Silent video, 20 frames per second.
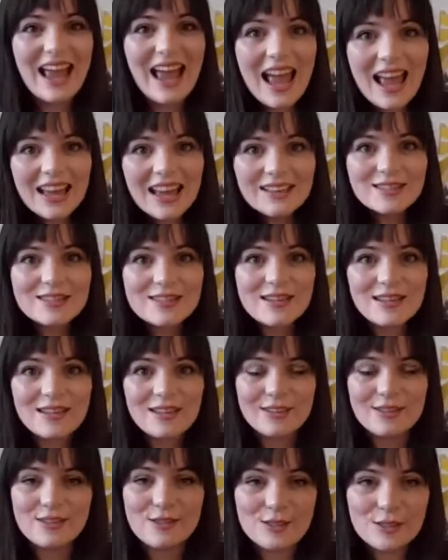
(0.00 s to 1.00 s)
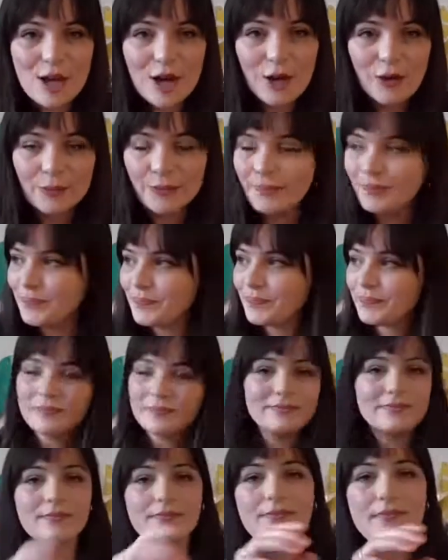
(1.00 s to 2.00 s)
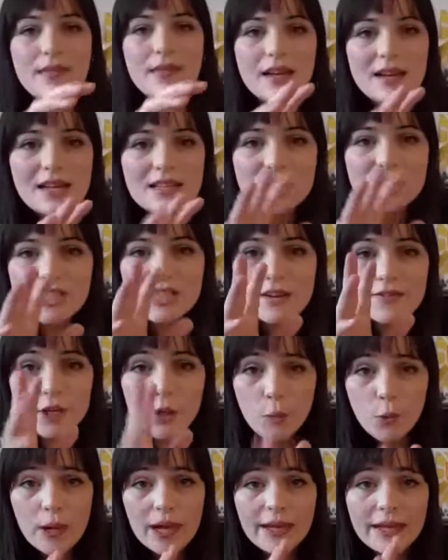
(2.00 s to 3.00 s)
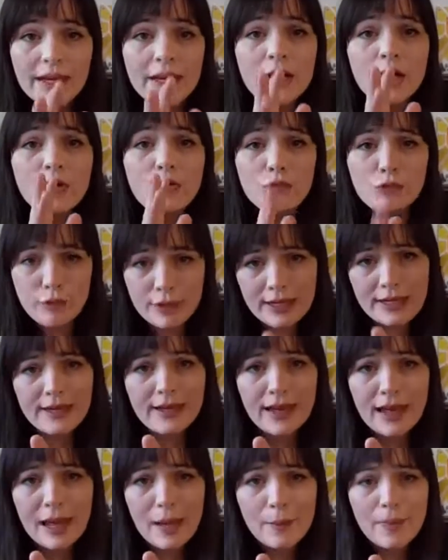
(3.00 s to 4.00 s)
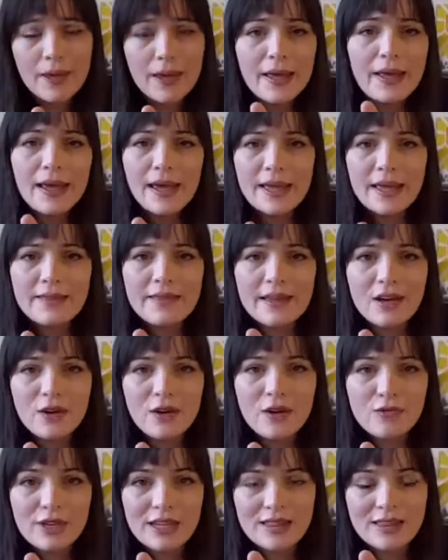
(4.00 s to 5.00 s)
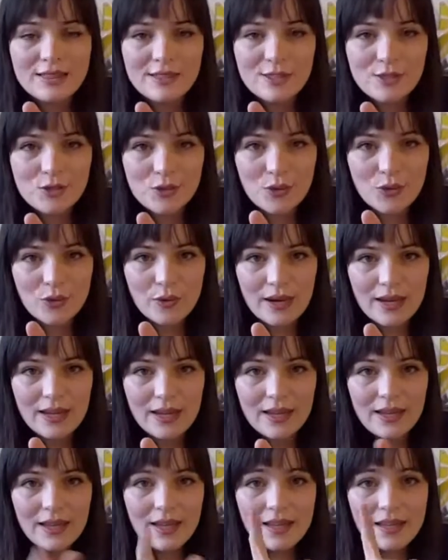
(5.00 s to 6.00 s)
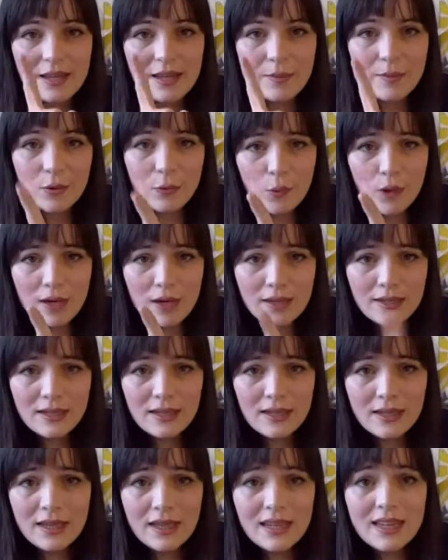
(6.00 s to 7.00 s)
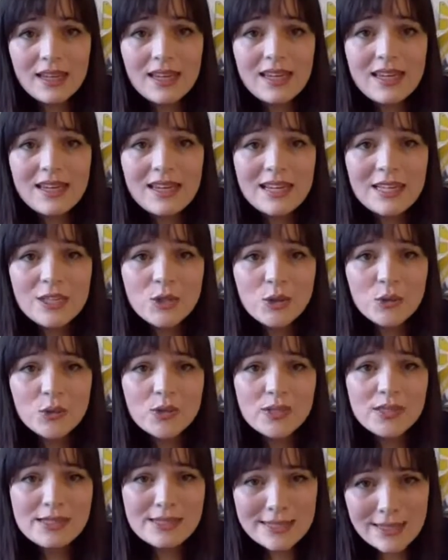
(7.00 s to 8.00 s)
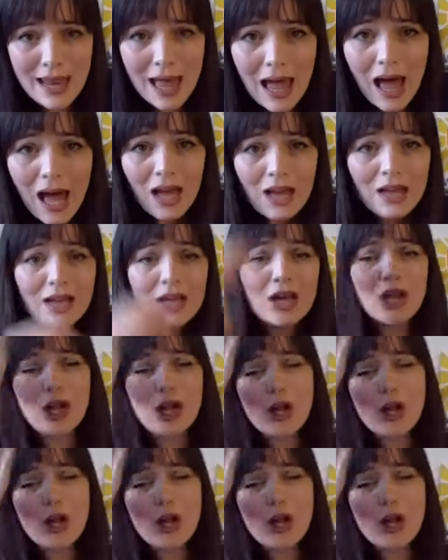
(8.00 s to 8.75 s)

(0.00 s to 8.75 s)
Excellent. So let's just have a quick recap and then I'll read the story. Number 1, little slug.